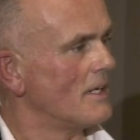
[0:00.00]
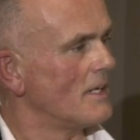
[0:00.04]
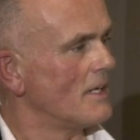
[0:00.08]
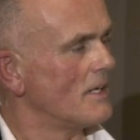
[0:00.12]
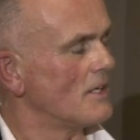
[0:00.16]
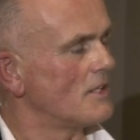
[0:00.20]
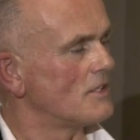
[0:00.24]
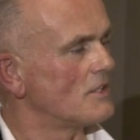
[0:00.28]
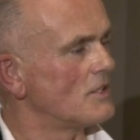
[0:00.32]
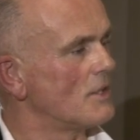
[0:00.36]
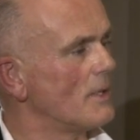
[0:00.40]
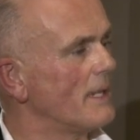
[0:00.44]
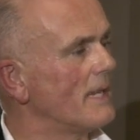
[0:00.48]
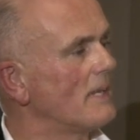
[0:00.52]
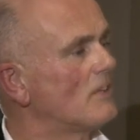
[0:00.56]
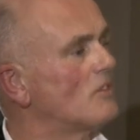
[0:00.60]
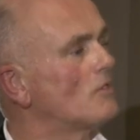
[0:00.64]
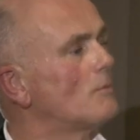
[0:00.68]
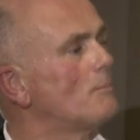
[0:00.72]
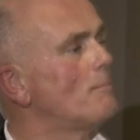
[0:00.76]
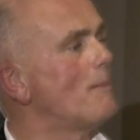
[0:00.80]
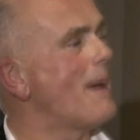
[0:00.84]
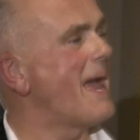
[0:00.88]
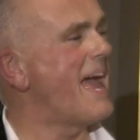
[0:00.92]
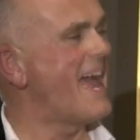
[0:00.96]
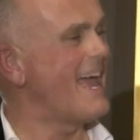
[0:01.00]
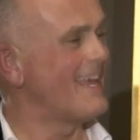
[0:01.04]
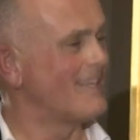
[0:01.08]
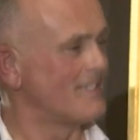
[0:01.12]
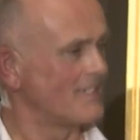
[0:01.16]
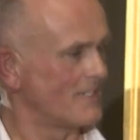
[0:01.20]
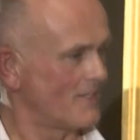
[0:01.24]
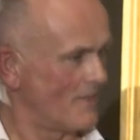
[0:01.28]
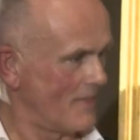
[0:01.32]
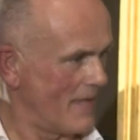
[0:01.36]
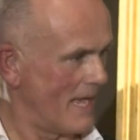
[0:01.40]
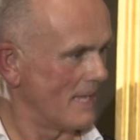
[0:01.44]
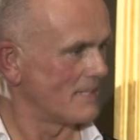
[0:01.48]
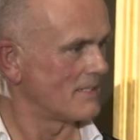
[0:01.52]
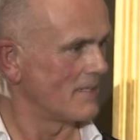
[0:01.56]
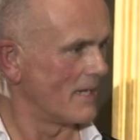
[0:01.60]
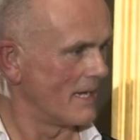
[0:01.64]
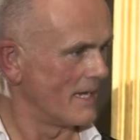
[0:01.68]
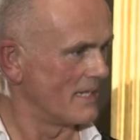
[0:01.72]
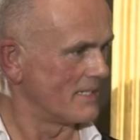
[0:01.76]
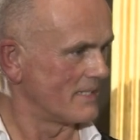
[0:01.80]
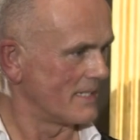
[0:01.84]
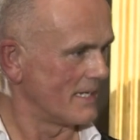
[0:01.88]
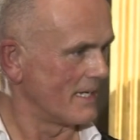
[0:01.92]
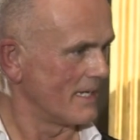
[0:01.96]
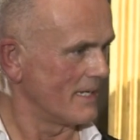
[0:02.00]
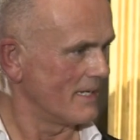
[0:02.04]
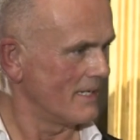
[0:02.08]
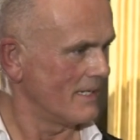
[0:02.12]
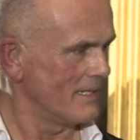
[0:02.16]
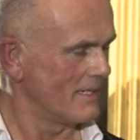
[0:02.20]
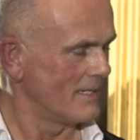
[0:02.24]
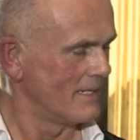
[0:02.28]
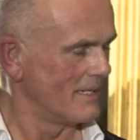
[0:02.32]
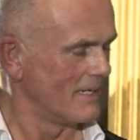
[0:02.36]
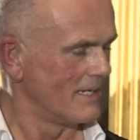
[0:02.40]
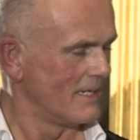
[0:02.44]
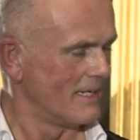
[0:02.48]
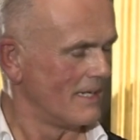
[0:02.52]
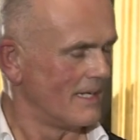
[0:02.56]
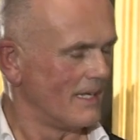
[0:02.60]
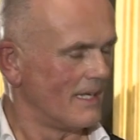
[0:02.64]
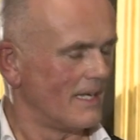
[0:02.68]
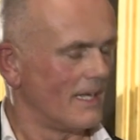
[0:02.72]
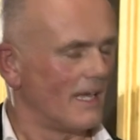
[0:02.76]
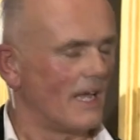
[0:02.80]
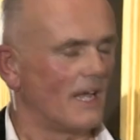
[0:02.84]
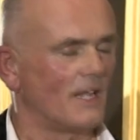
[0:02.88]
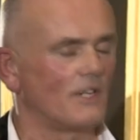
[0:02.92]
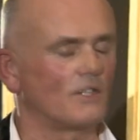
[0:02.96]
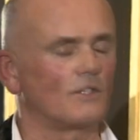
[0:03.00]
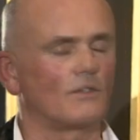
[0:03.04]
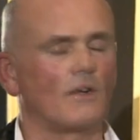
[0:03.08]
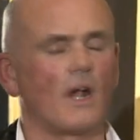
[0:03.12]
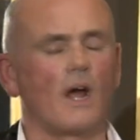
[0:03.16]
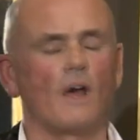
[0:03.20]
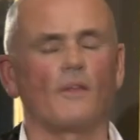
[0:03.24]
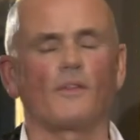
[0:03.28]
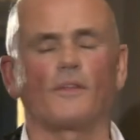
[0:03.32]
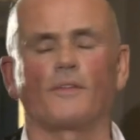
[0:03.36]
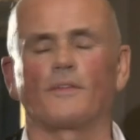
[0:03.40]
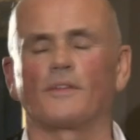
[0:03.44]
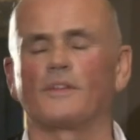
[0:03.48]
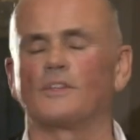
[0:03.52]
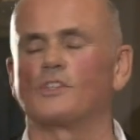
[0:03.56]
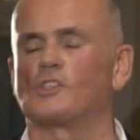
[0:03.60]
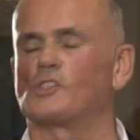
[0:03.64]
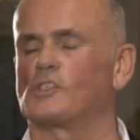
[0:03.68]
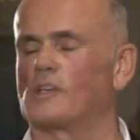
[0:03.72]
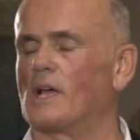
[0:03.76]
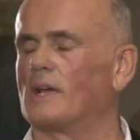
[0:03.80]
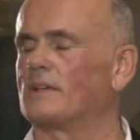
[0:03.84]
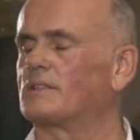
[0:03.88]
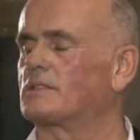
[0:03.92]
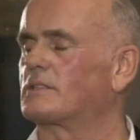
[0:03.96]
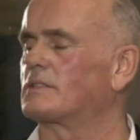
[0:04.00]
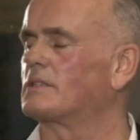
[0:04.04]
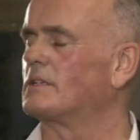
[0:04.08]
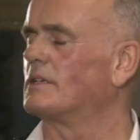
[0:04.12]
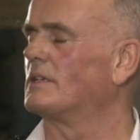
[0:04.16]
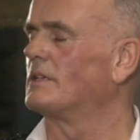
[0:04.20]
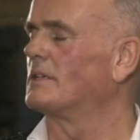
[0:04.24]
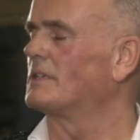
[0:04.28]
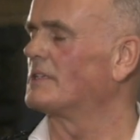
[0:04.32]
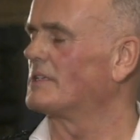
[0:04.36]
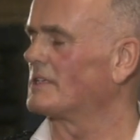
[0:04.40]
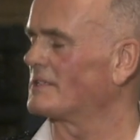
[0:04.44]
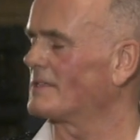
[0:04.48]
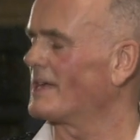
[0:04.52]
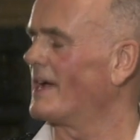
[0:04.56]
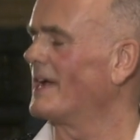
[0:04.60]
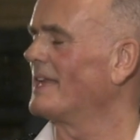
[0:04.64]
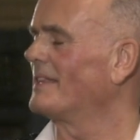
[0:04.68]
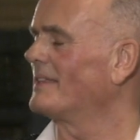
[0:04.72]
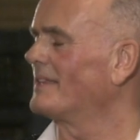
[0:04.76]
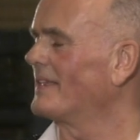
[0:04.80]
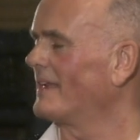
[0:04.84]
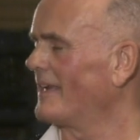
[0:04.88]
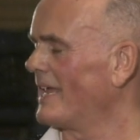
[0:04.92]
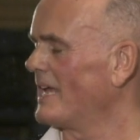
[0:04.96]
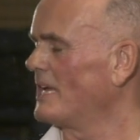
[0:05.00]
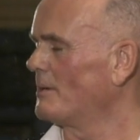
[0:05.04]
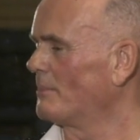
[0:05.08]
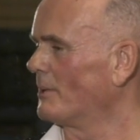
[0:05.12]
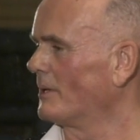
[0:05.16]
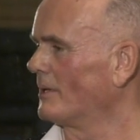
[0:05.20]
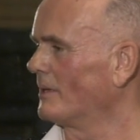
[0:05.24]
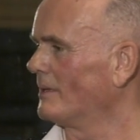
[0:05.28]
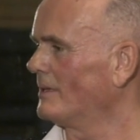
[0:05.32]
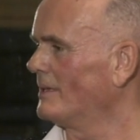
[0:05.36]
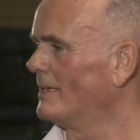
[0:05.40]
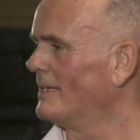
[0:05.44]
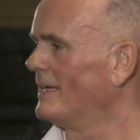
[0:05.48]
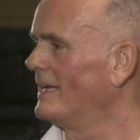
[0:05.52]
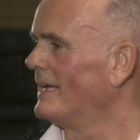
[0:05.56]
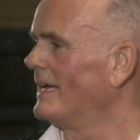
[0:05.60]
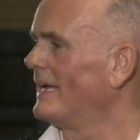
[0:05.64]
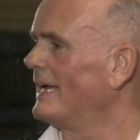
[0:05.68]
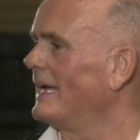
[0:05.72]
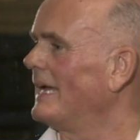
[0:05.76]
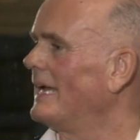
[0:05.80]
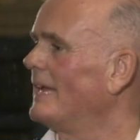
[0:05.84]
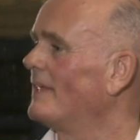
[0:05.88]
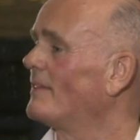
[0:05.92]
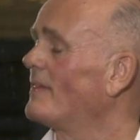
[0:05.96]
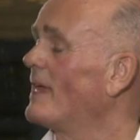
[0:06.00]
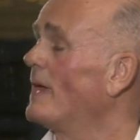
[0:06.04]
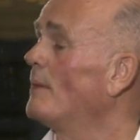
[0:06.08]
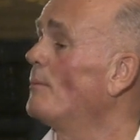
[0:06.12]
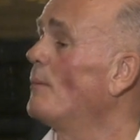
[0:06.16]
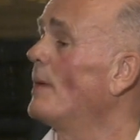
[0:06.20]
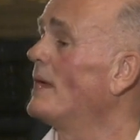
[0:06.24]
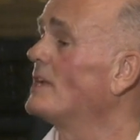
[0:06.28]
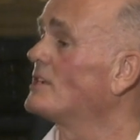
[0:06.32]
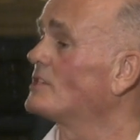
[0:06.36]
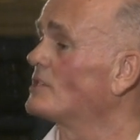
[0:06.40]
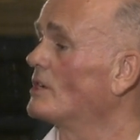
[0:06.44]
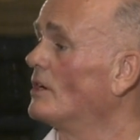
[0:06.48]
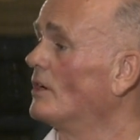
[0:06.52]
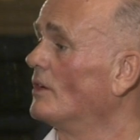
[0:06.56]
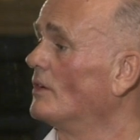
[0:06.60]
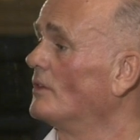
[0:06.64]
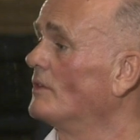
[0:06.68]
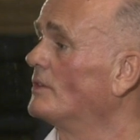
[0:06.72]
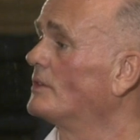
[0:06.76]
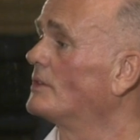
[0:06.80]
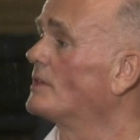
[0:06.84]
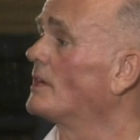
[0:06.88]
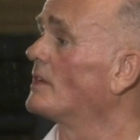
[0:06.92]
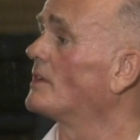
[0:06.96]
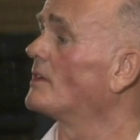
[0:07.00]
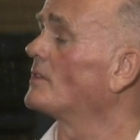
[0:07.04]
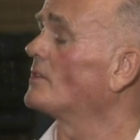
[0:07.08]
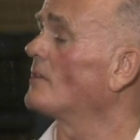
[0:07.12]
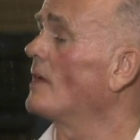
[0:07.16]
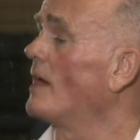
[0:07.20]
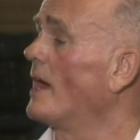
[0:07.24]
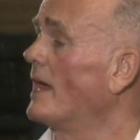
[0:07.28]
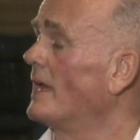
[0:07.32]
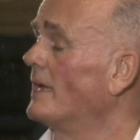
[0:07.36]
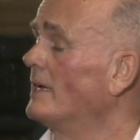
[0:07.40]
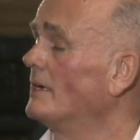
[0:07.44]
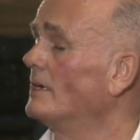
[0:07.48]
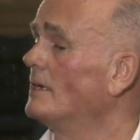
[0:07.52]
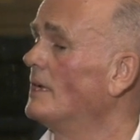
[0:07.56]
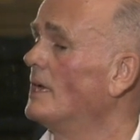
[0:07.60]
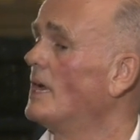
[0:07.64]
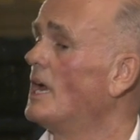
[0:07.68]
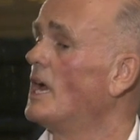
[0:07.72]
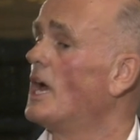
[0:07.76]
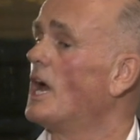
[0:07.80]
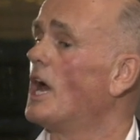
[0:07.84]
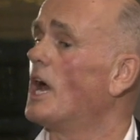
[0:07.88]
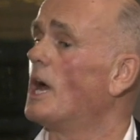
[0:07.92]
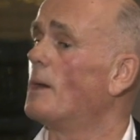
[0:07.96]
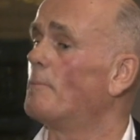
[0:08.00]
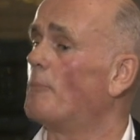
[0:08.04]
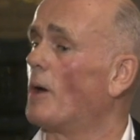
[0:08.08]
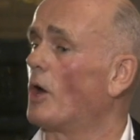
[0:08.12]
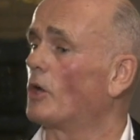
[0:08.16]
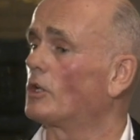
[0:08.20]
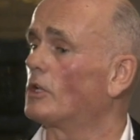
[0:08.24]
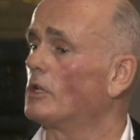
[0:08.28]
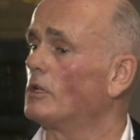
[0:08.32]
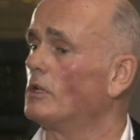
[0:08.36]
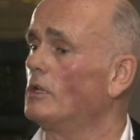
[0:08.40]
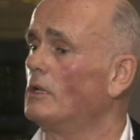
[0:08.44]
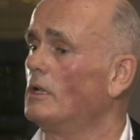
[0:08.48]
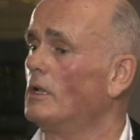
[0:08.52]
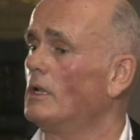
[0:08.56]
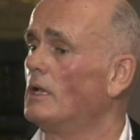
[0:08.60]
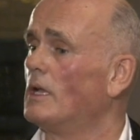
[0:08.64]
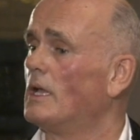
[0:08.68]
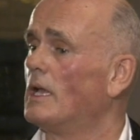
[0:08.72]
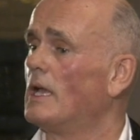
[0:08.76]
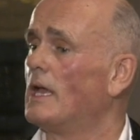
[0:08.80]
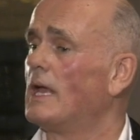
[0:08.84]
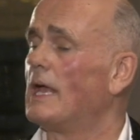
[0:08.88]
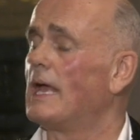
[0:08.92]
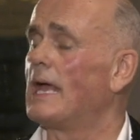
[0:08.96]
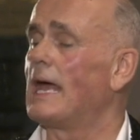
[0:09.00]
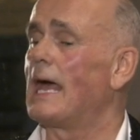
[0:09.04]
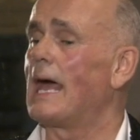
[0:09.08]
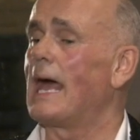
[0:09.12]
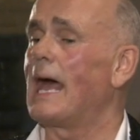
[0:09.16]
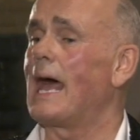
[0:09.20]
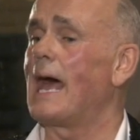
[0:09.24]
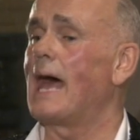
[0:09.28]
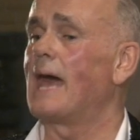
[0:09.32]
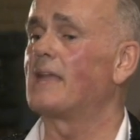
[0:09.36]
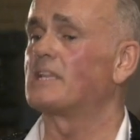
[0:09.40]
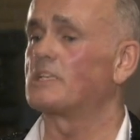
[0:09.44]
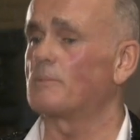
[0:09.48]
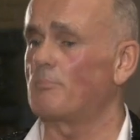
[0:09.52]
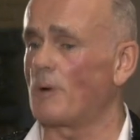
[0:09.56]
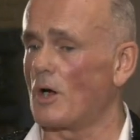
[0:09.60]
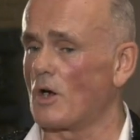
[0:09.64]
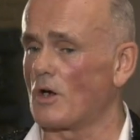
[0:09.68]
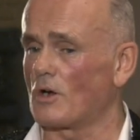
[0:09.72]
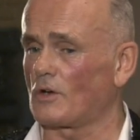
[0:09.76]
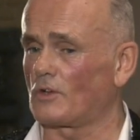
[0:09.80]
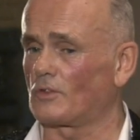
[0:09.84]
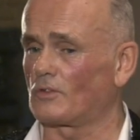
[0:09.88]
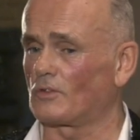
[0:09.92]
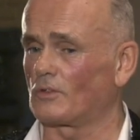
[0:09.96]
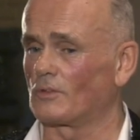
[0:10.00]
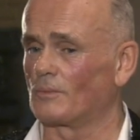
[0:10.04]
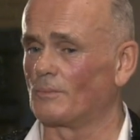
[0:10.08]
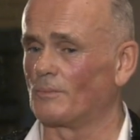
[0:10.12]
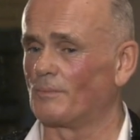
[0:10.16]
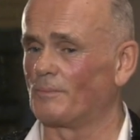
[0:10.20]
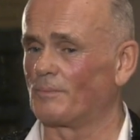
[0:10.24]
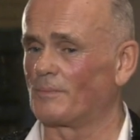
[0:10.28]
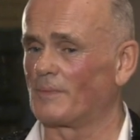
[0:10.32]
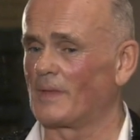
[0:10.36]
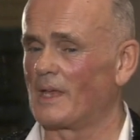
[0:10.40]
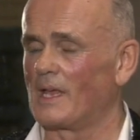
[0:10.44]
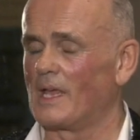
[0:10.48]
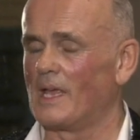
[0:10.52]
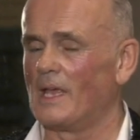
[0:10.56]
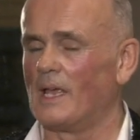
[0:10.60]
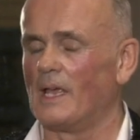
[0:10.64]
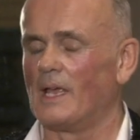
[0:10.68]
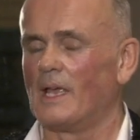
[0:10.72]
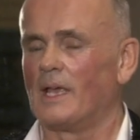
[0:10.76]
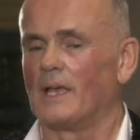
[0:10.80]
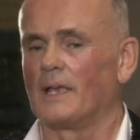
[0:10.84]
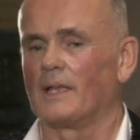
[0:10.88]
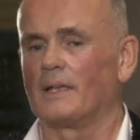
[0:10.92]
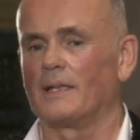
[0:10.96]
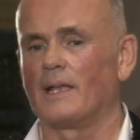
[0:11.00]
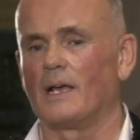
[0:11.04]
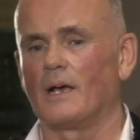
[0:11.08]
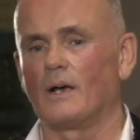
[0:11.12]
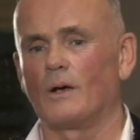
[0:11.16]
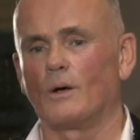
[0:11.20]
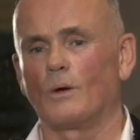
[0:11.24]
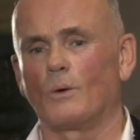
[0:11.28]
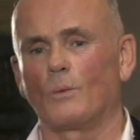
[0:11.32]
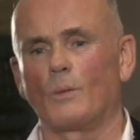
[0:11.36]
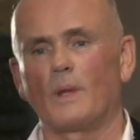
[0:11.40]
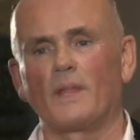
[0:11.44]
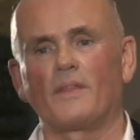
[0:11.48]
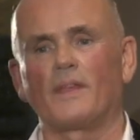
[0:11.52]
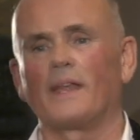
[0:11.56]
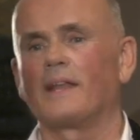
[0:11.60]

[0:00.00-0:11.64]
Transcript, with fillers: to expand that idea. And rather than just design the label, he then went on to design a bottle and a box. Now, we think